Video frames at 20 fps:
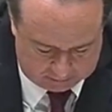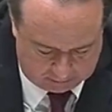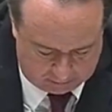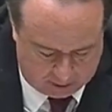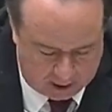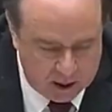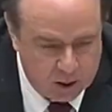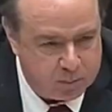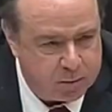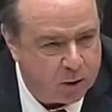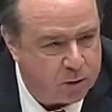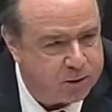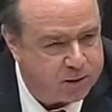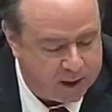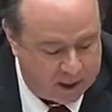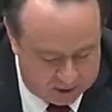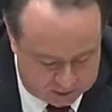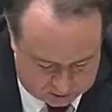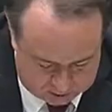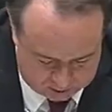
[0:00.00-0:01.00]
And in both
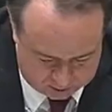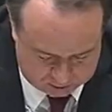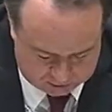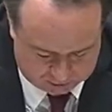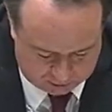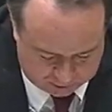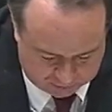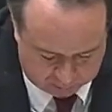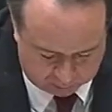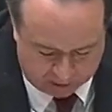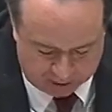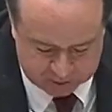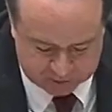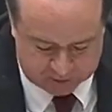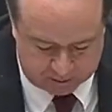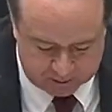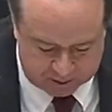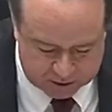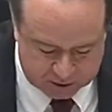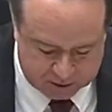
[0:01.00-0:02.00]
cases, the threats
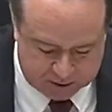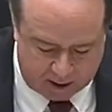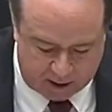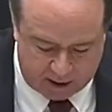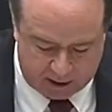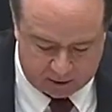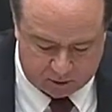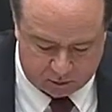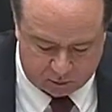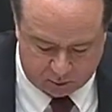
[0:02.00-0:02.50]
from the state